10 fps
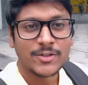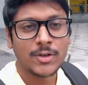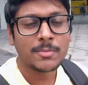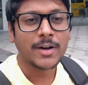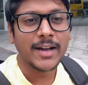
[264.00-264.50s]

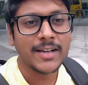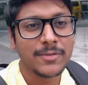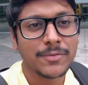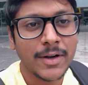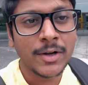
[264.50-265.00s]
So I'm right
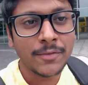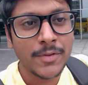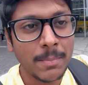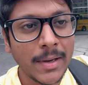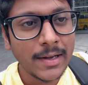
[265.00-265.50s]
in front of
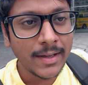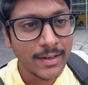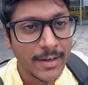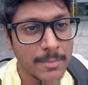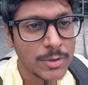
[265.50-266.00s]
the
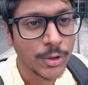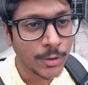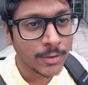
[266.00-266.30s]
building. Let me show